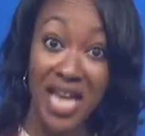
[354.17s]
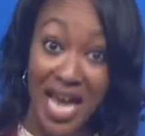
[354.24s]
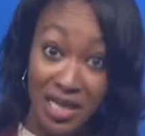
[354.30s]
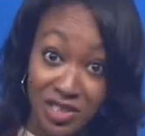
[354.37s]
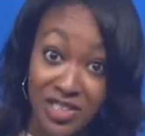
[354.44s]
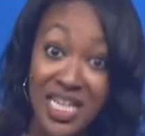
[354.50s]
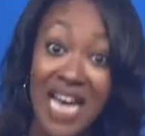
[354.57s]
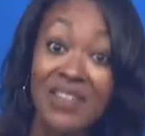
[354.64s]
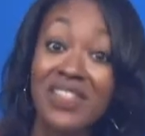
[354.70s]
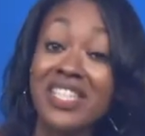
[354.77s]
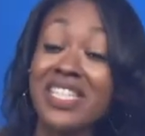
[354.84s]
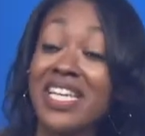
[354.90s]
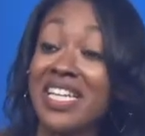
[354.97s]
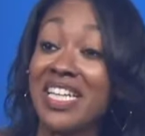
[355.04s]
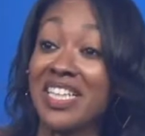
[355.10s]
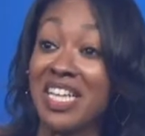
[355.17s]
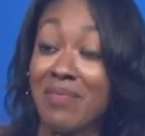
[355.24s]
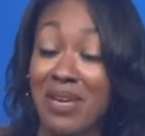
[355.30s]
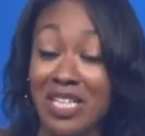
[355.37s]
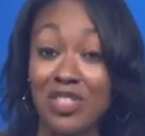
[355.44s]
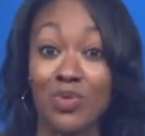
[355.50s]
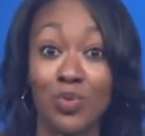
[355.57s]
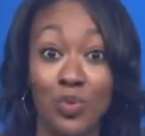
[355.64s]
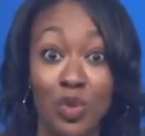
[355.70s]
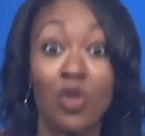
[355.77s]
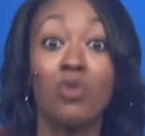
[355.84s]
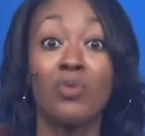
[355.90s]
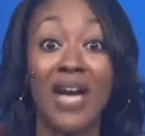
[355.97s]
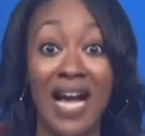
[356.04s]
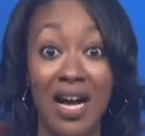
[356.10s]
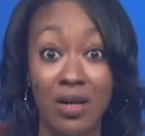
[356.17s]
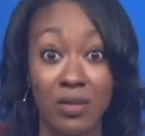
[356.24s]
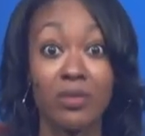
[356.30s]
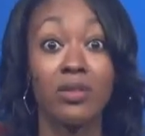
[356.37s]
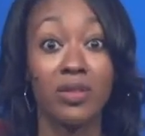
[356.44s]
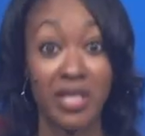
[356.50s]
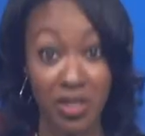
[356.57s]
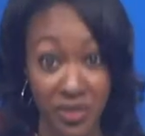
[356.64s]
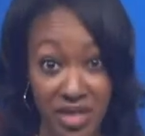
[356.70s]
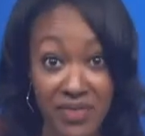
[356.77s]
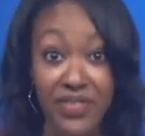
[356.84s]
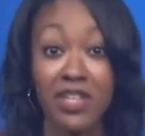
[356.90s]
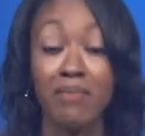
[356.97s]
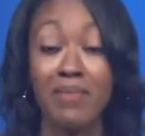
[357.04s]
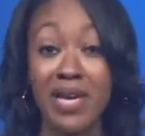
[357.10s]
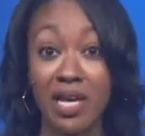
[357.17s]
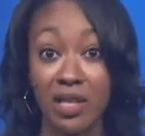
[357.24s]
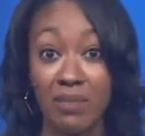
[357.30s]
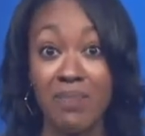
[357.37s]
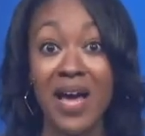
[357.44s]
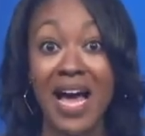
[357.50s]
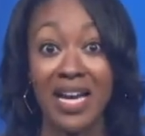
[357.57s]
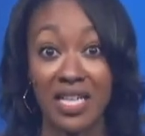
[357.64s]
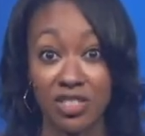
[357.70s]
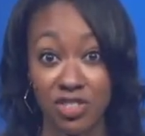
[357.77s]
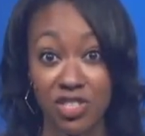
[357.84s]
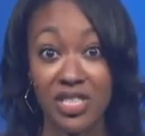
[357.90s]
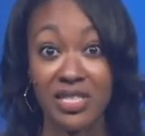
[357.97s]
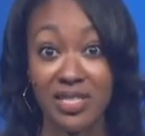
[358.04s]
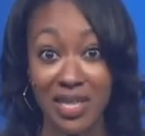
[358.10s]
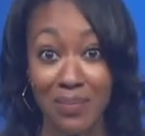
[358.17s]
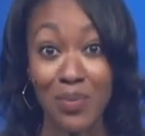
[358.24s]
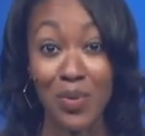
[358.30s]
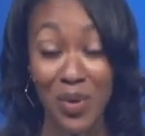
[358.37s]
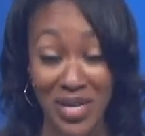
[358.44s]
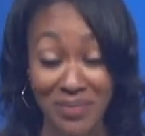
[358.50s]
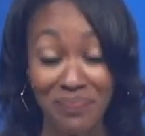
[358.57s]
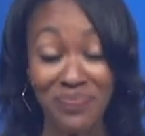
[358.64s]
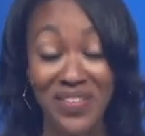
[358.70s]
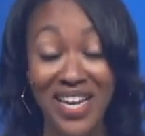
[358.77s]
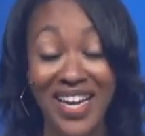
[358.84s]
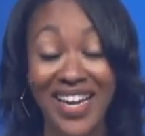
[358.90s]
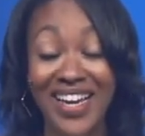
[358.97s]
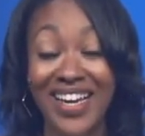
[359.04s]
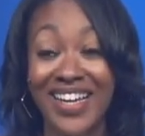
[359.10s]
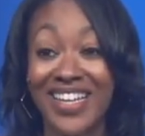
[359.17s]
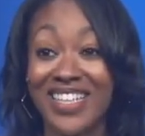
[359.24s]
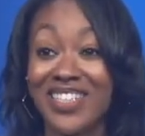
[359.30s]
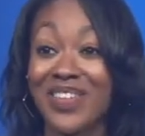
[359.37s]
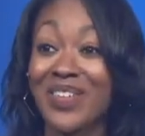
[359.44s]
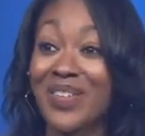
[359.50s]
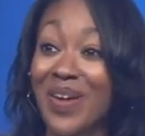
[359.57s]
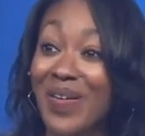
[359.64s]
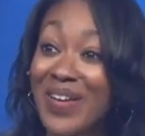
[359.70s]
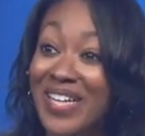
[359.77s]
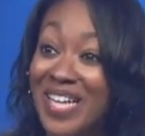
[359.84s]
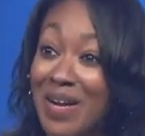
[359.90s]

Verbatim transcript: outside the city limits, rural route. They'll get their mail and packages at some point. So growing